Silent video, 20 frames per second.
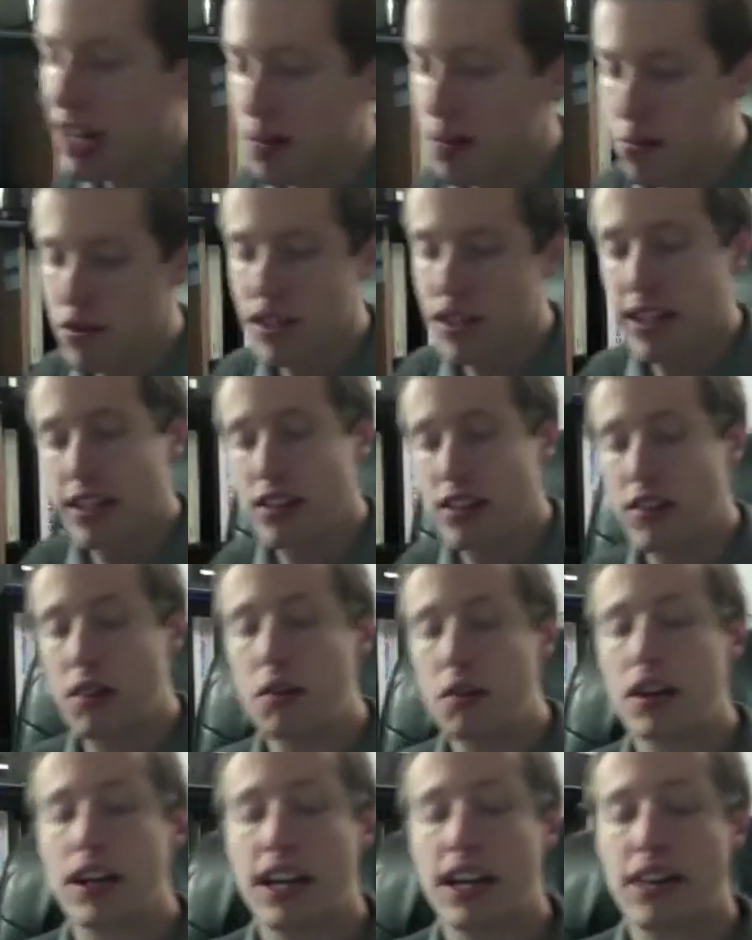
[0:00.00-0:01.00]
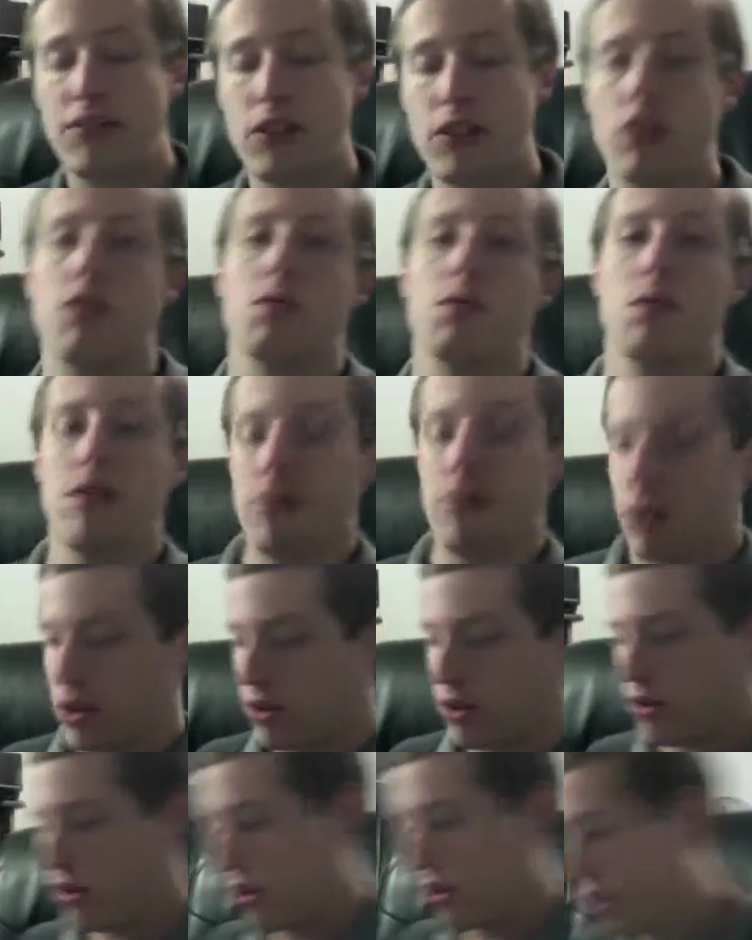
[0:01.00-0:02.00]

In particular, I'm going to give you a review